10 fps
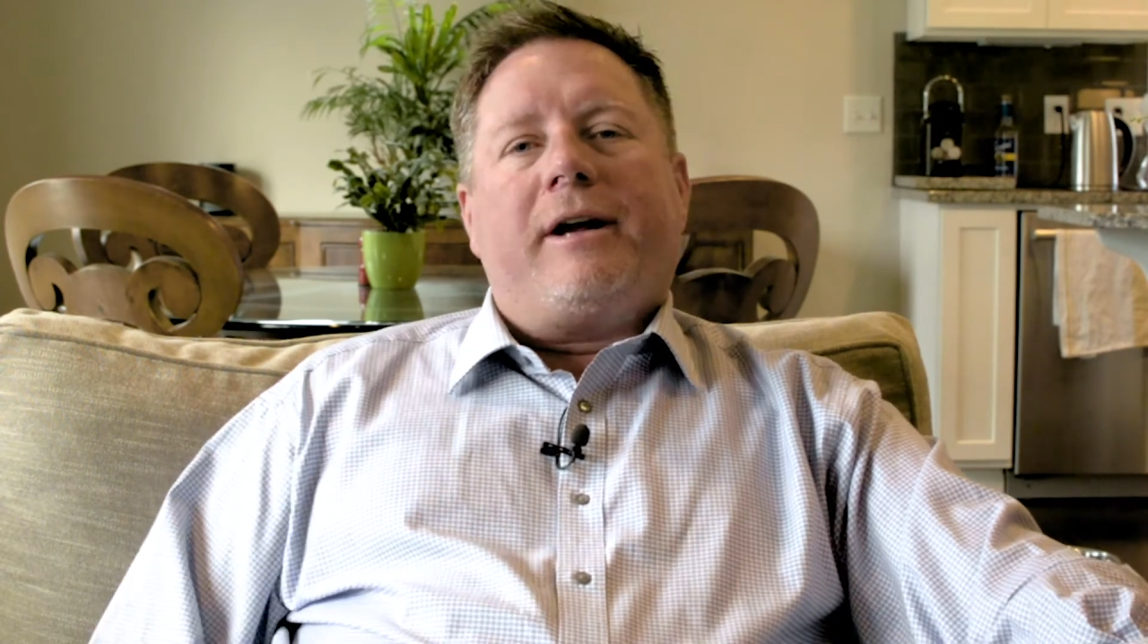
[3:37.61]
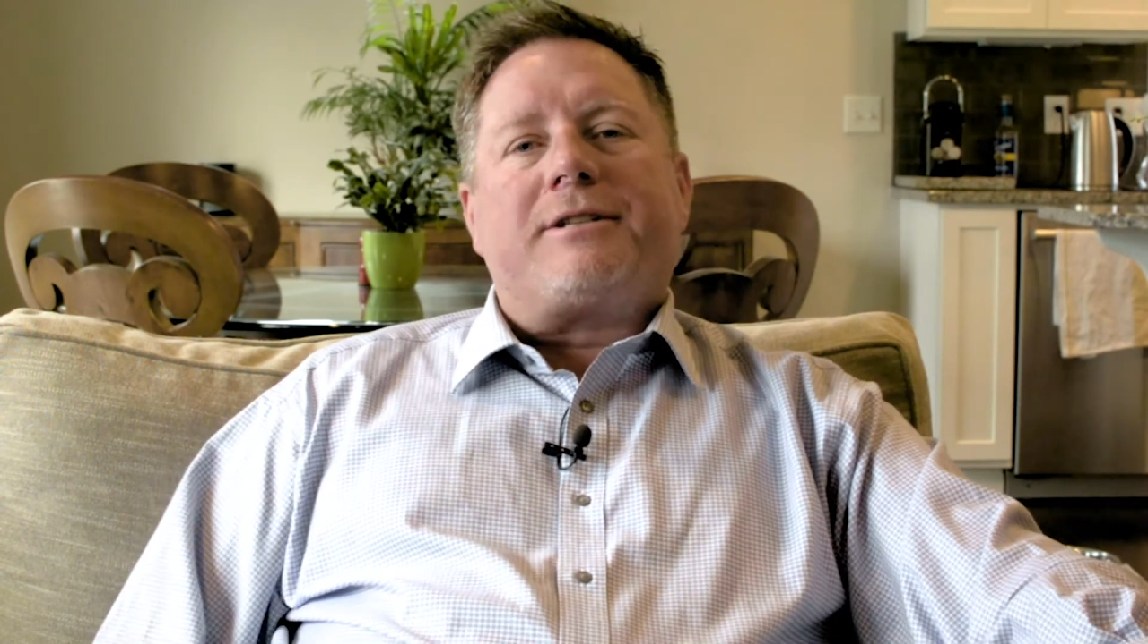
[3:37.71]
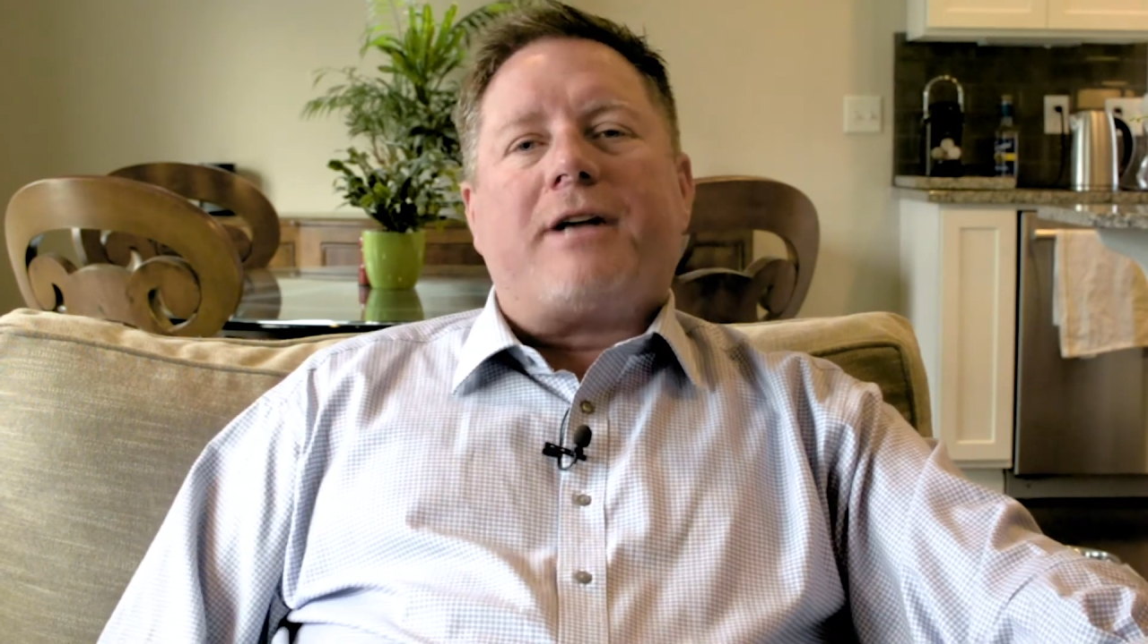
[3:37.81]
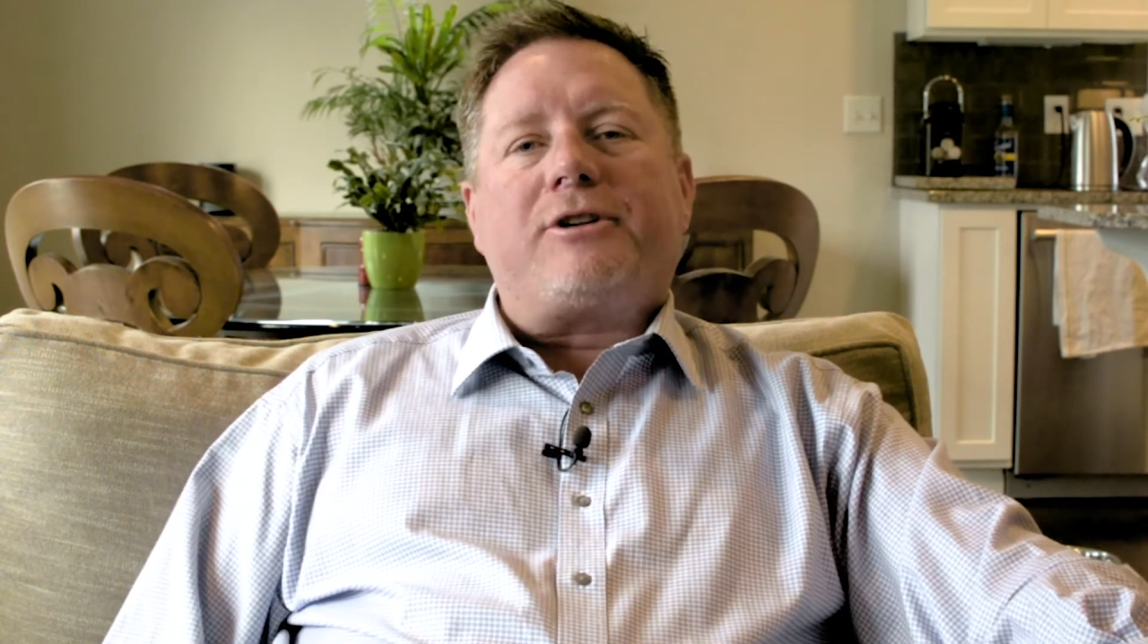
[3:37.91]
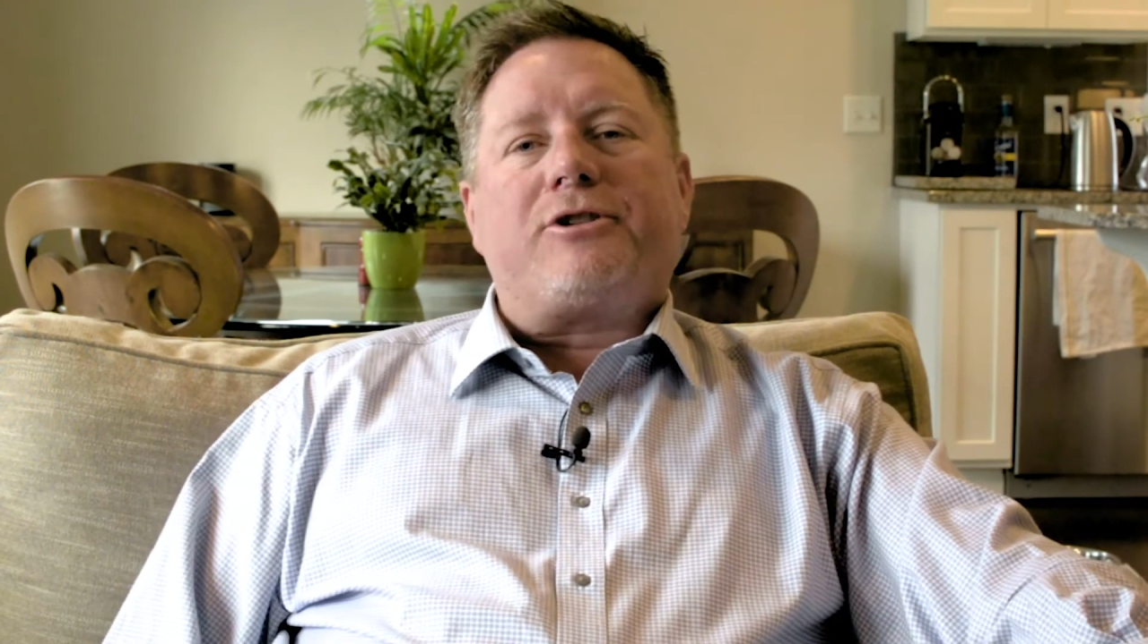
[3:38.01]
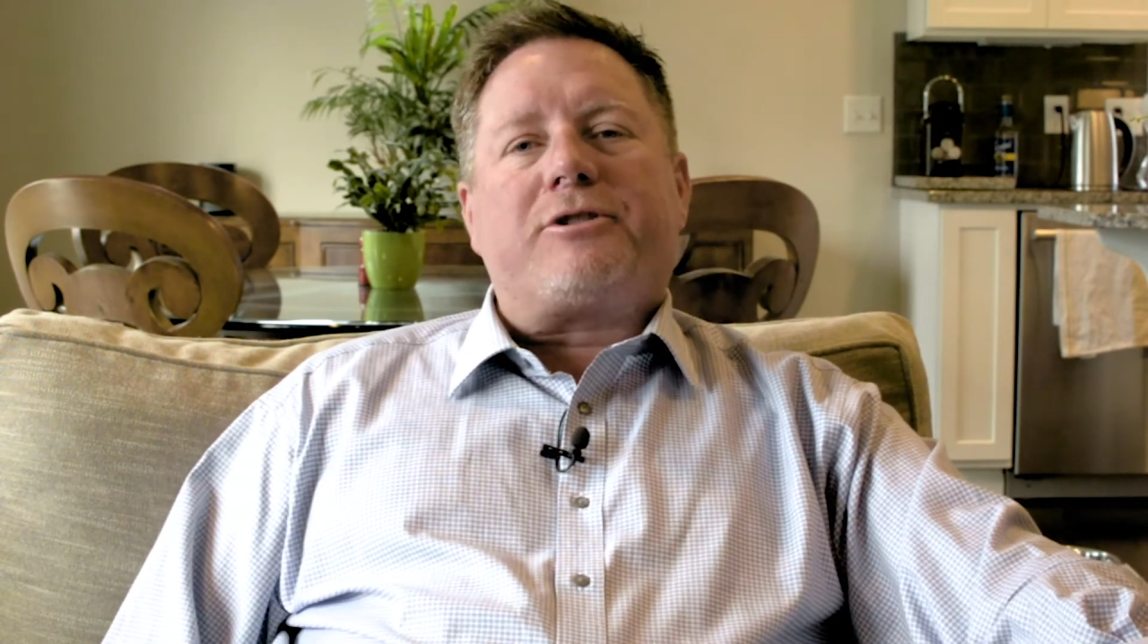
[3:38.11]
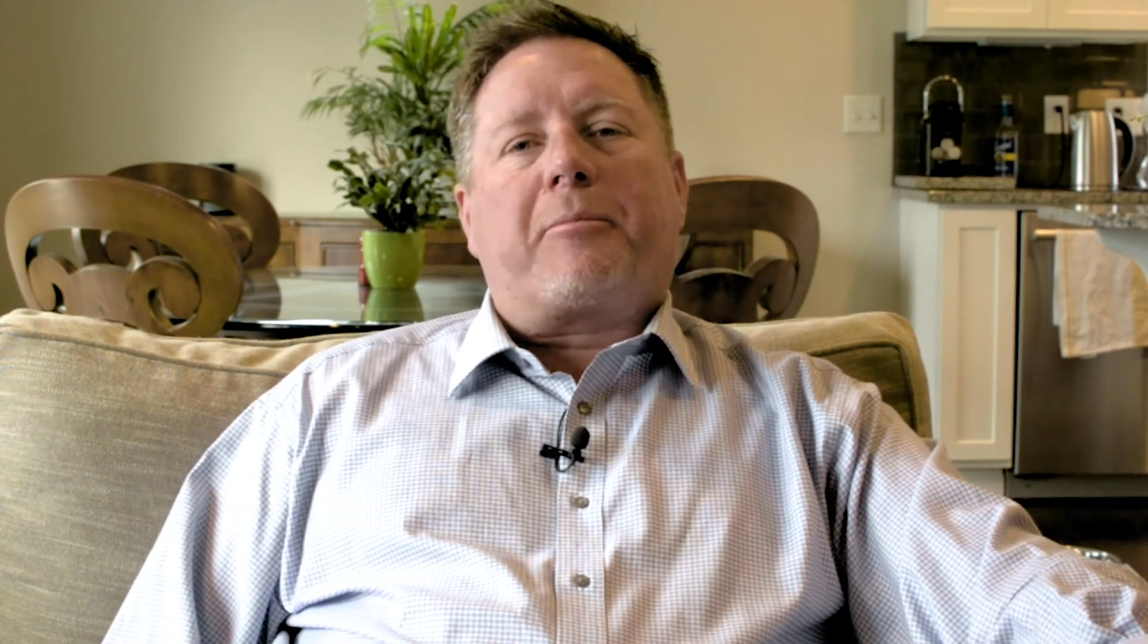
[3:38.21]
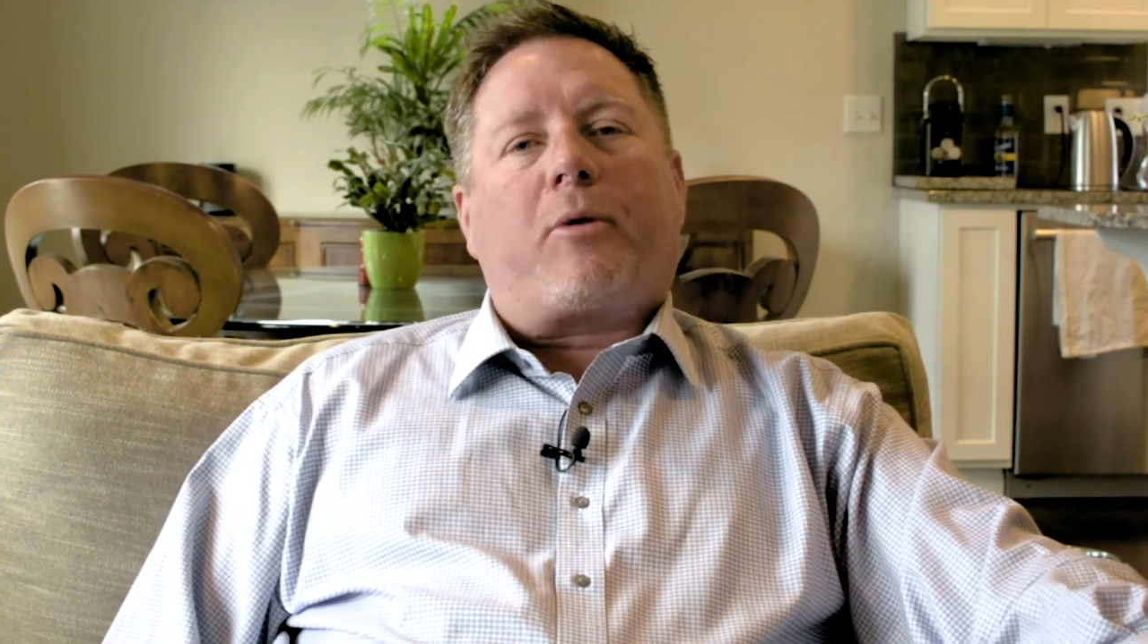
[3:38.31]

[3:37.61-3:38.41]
It's not just the